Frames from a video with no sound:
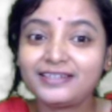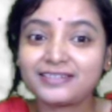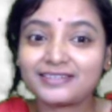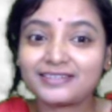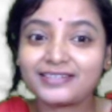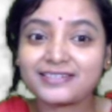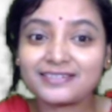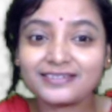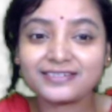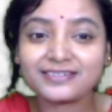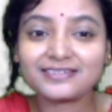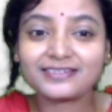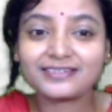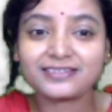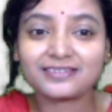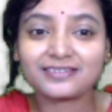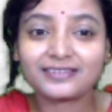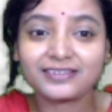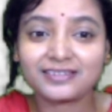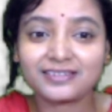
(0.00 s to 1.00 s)
Theseus'
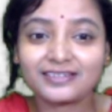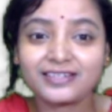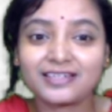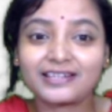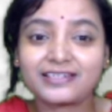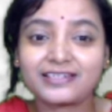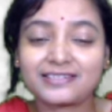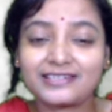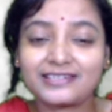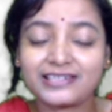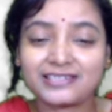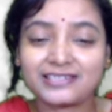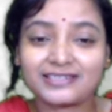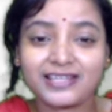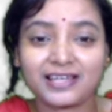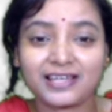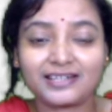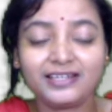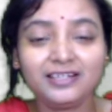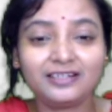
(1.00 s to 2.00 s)

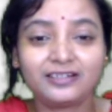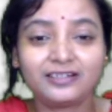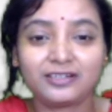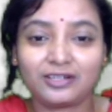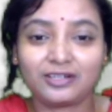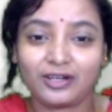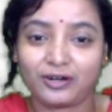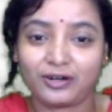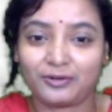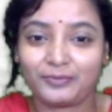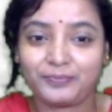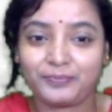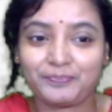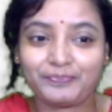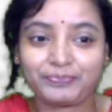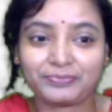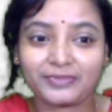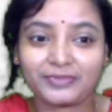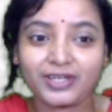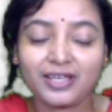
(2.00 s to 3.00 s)
sister-in-law.
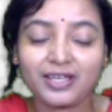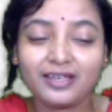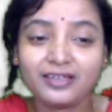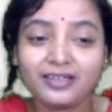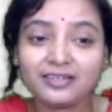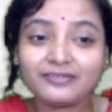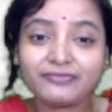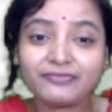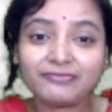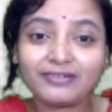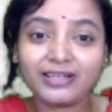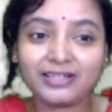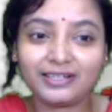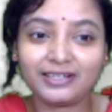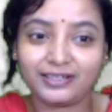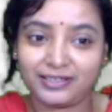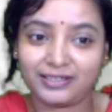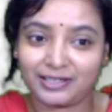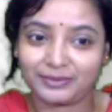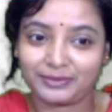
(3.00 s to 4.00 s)
He
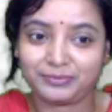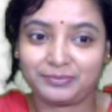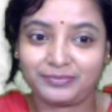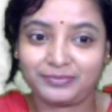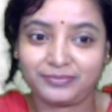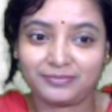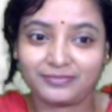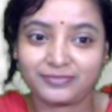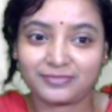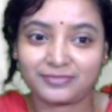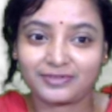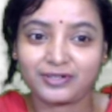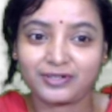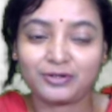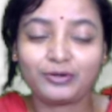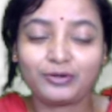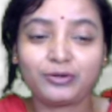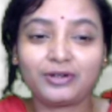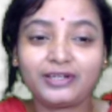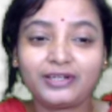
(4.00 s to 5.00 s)
fell in love
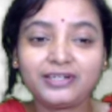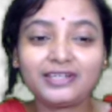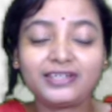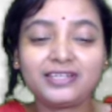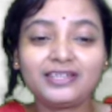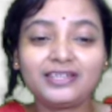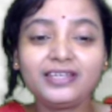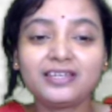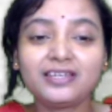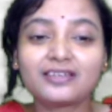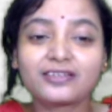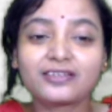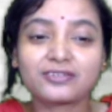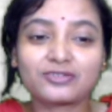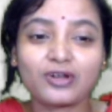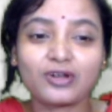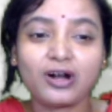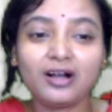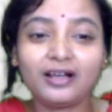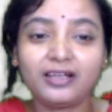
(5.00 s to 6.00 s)
when he
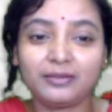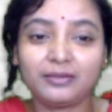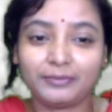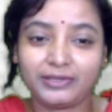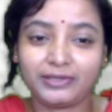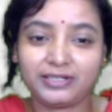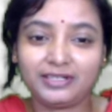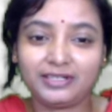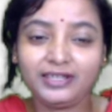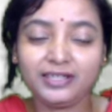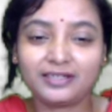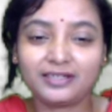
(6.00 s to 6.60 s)
saw Emily,